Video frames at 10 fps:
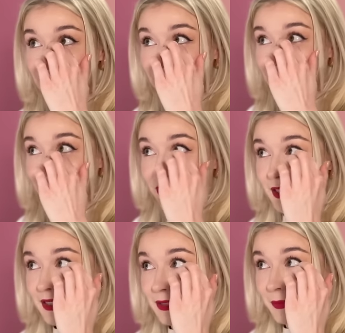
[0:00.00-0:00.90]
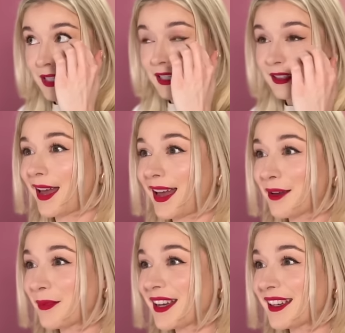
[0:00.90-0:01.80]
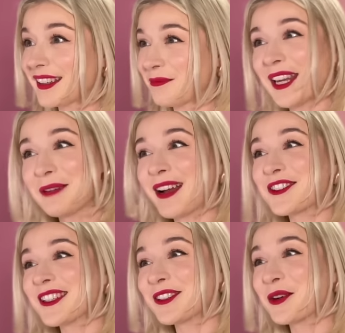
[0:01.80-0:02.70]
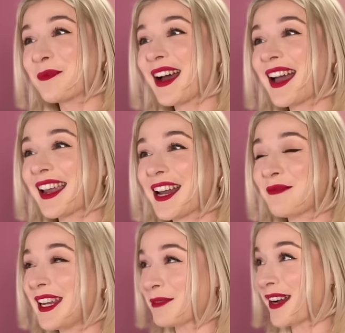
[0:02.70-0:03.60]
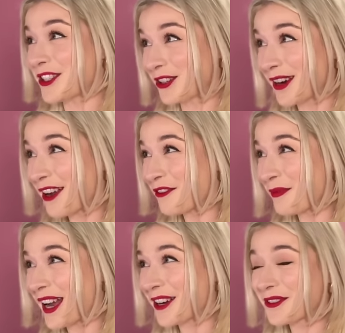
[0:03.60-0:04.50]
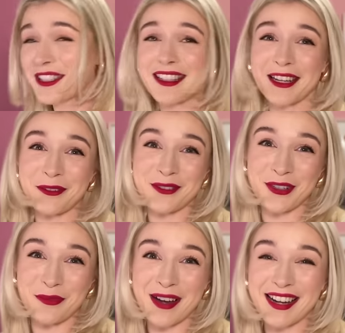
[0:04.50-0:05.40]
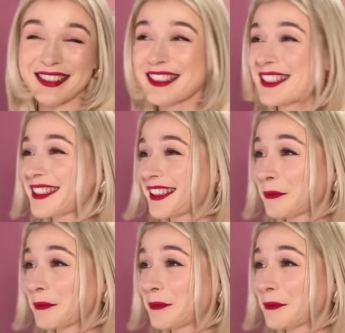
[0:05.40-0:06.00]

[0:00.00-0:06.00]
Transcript: me, goodness me. Emma, make your magic tote bag and make your magic craft pouch. Thank you so much.